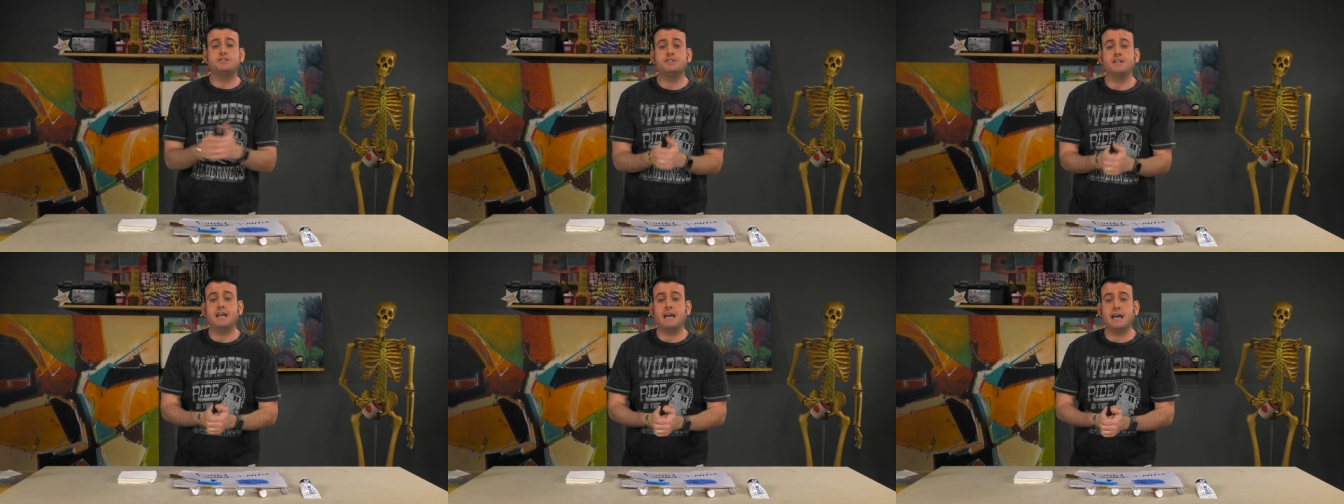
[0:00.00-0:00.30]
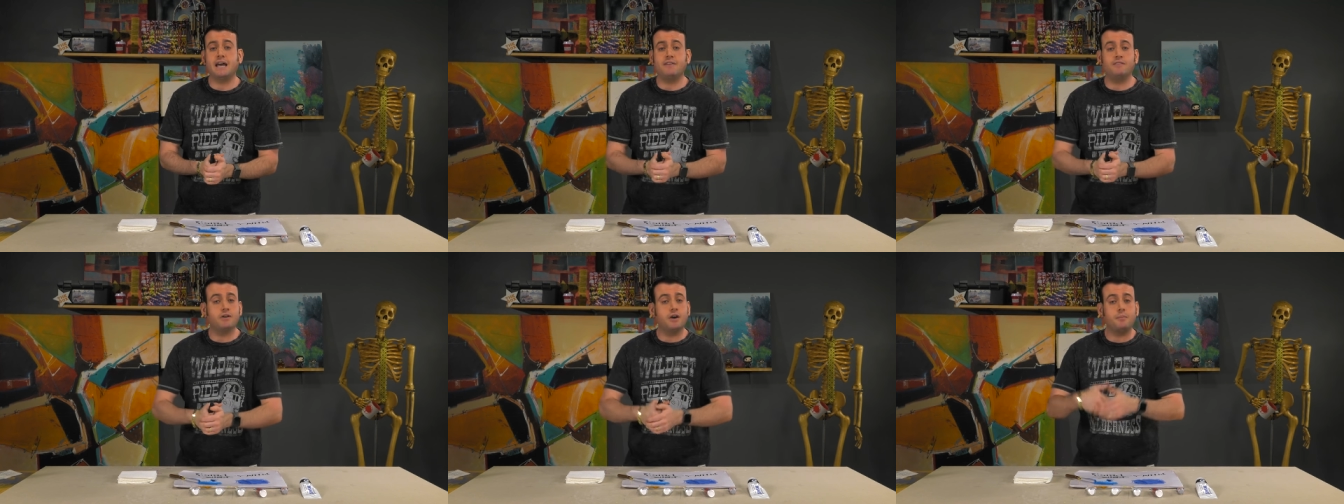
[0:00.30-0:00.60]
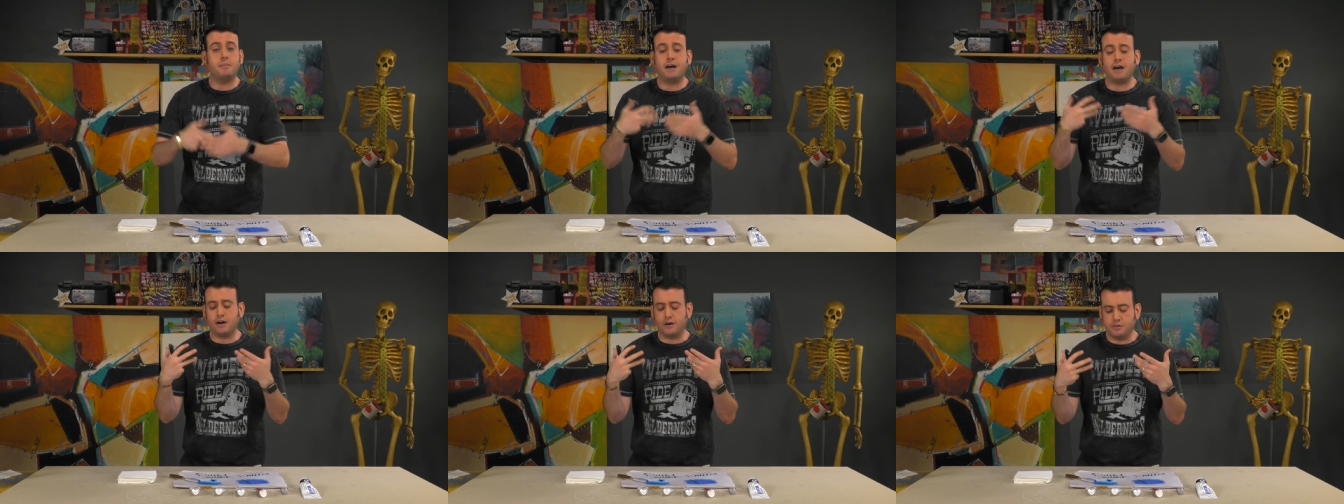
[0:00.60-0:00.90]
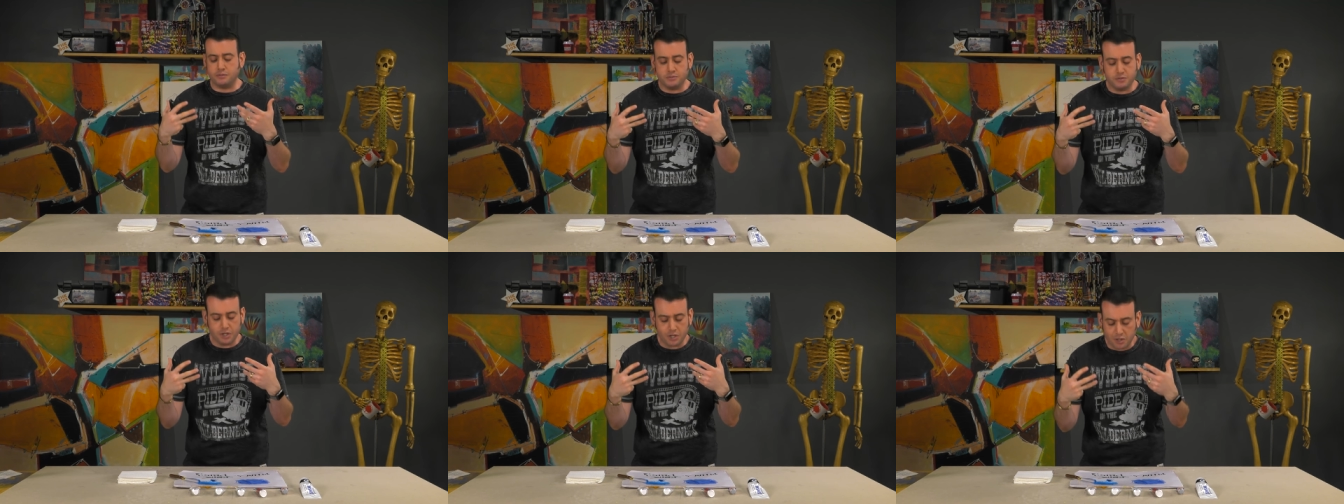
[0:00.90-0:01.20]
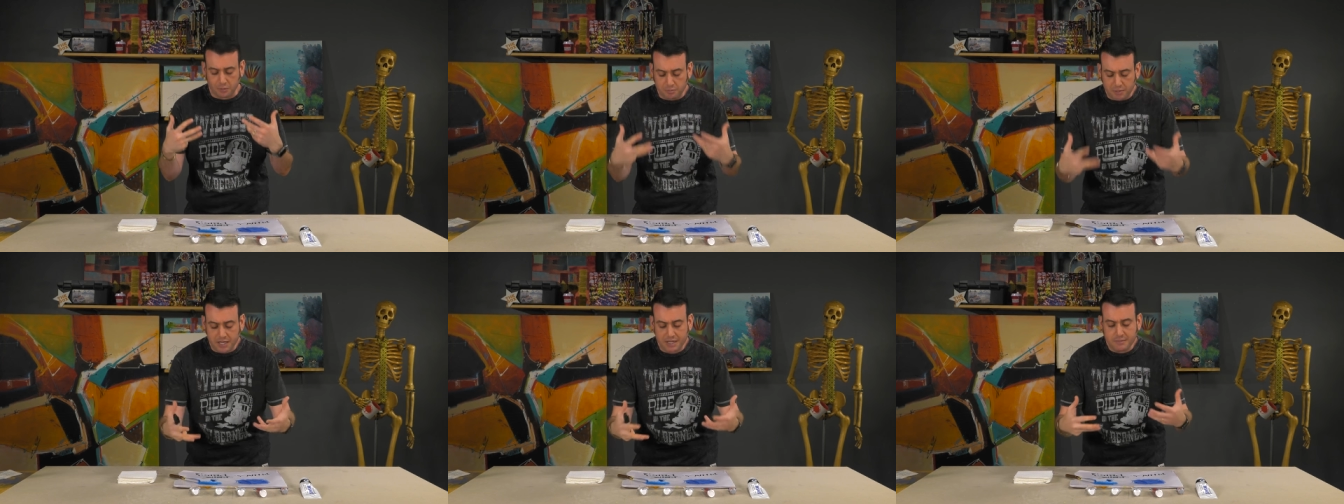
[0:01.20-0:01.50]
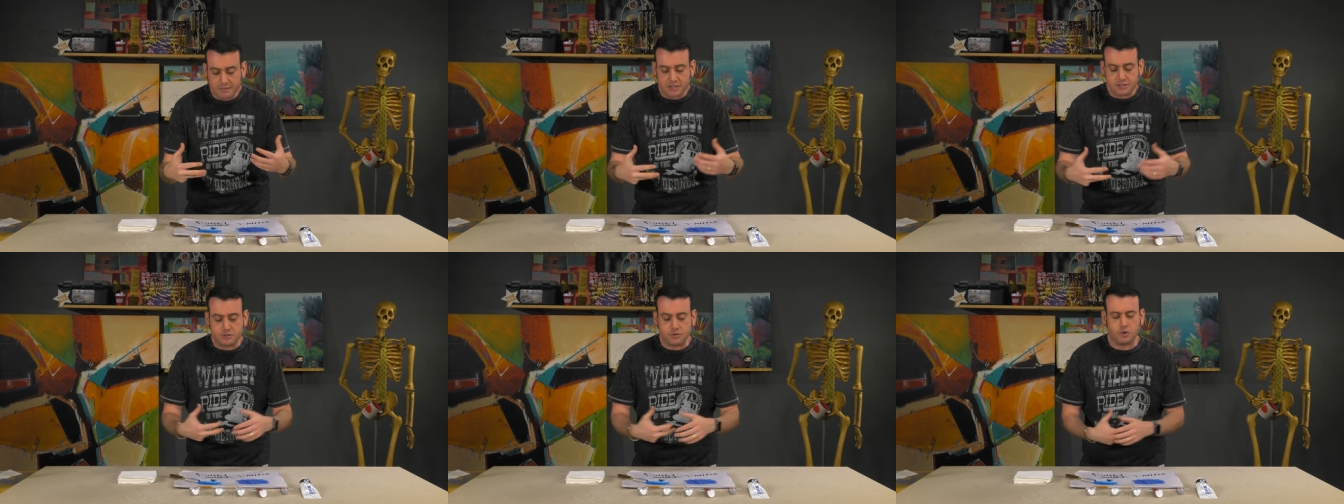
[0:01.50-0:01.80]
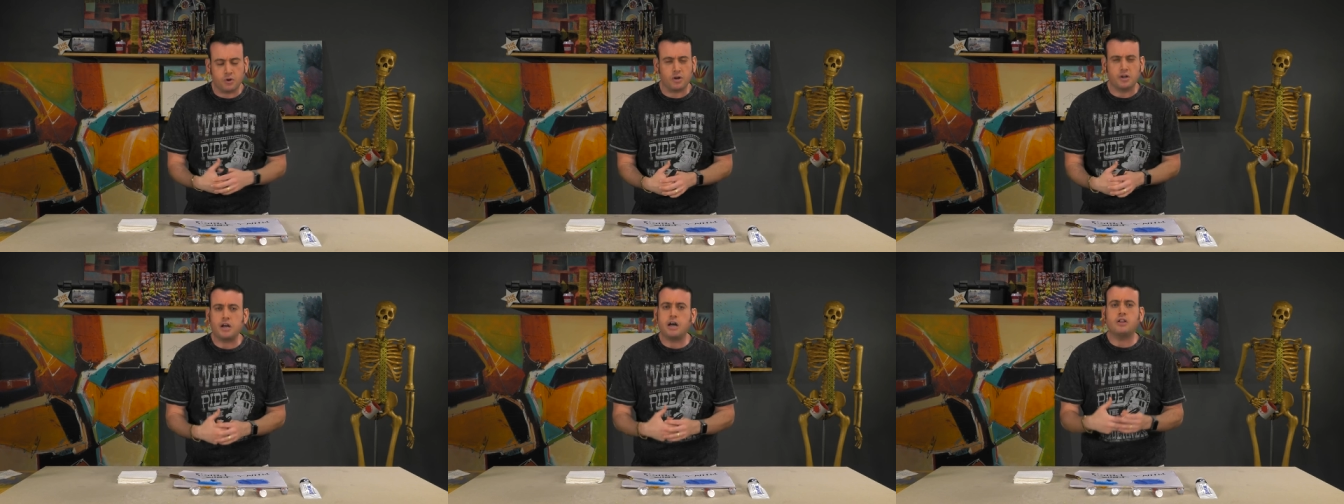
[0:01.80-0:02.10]
do you have about, you know, pigments
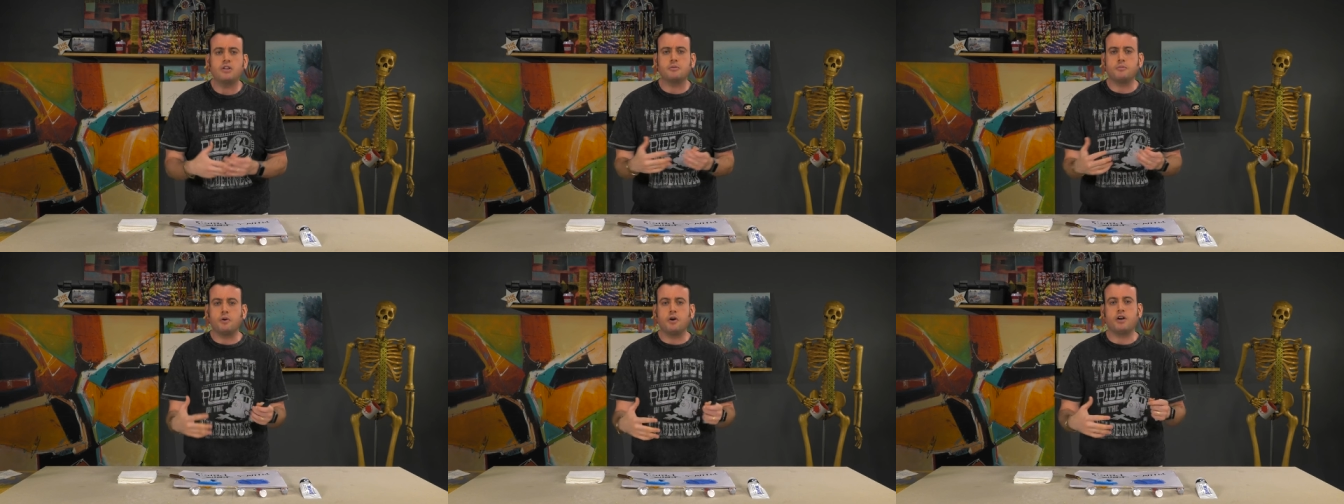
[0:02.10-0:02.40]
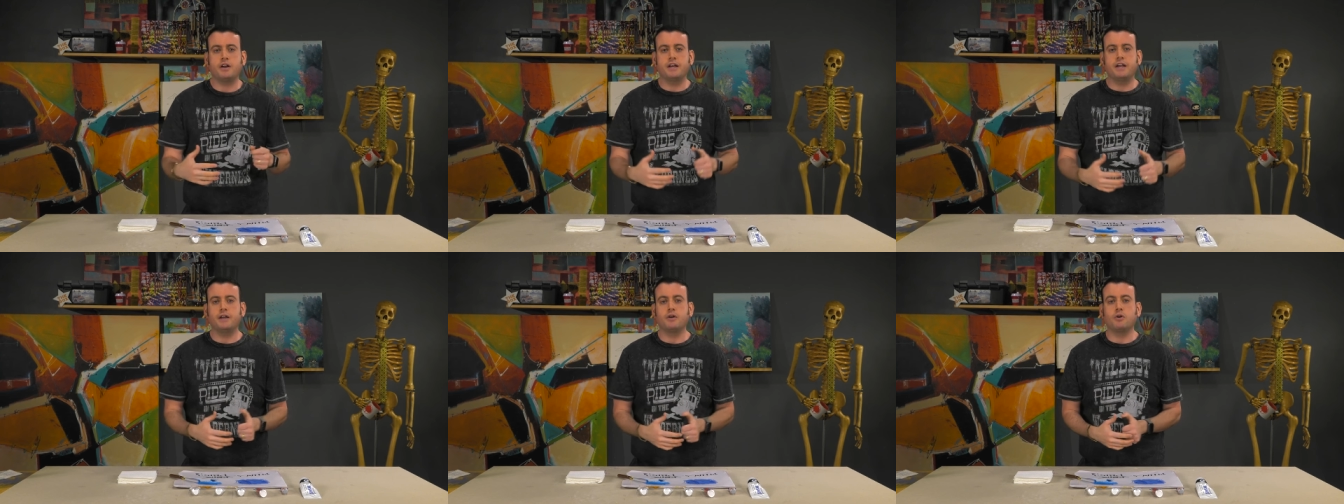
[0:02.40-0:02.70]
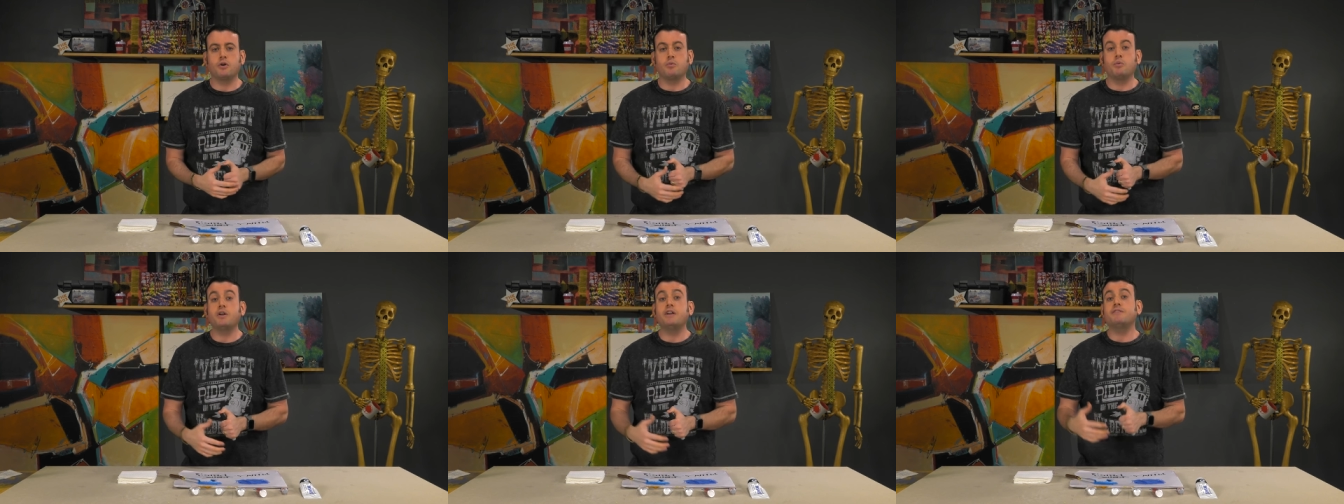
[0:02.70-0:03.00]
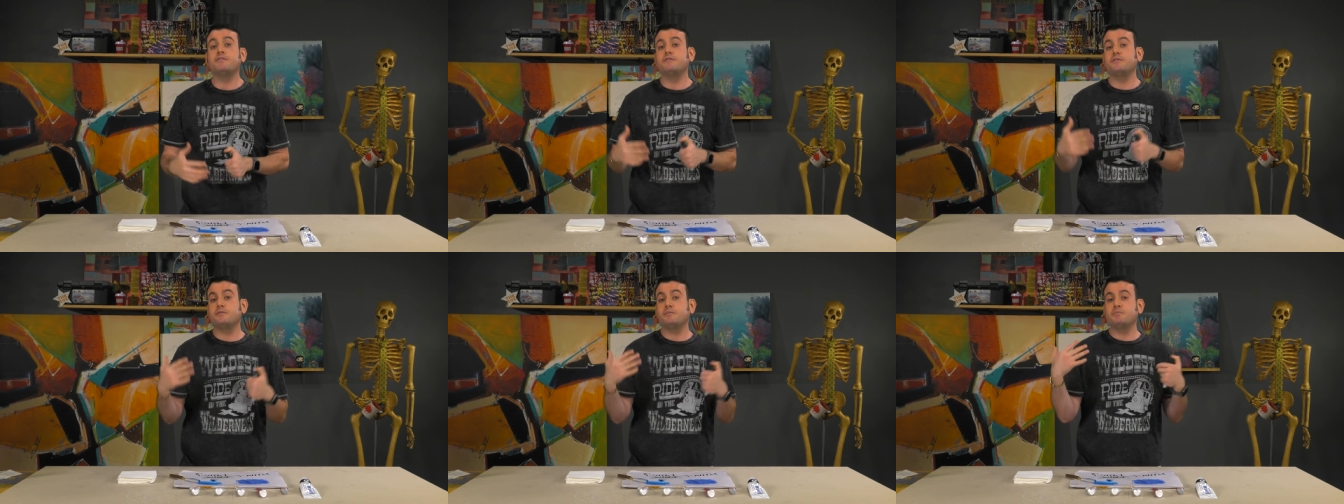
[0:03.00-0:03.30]
or color marketing or what have